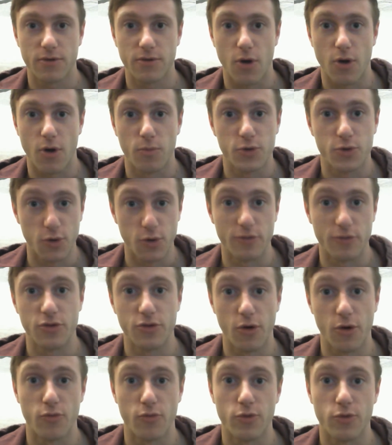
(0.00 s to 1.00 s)
I'm sure
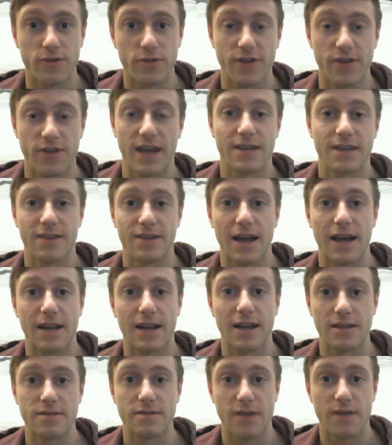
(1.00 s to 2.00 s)
John would say
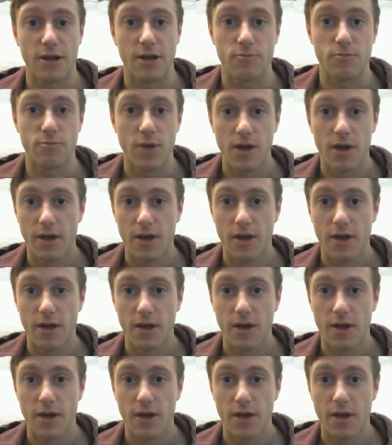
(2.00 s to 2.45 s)
exactly the same.